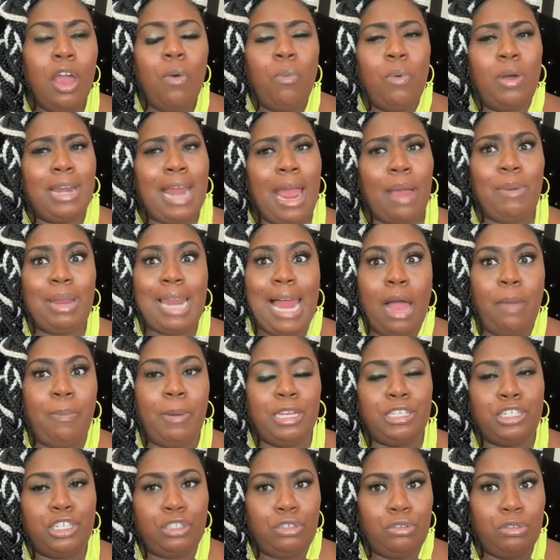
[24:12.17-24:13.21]
Well, not really
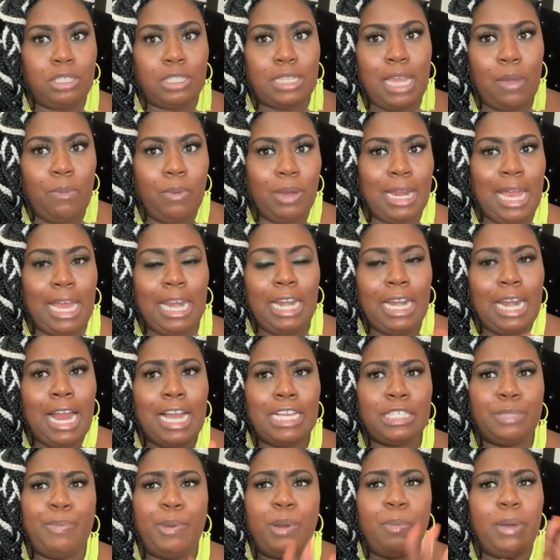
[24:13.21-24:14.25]
outpatient. You stay one night in the
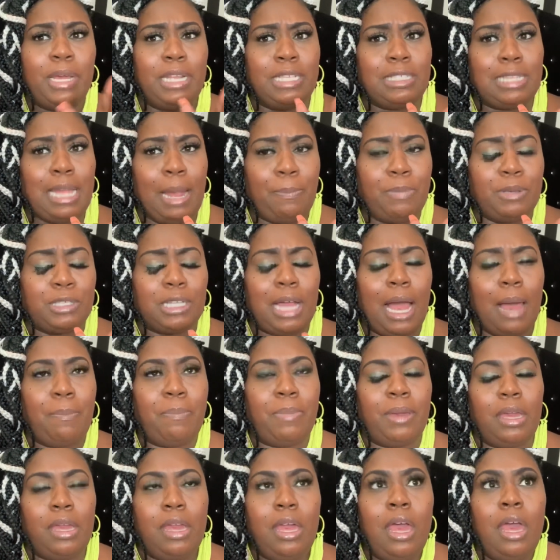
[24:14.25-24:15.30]
hospital, but it's
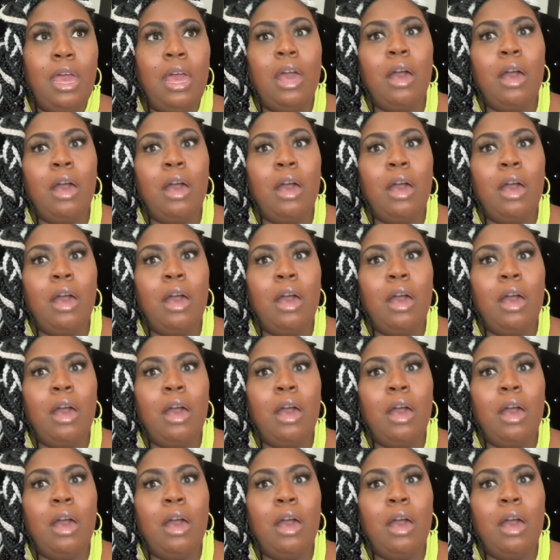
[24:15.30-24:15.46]
laparoscopic.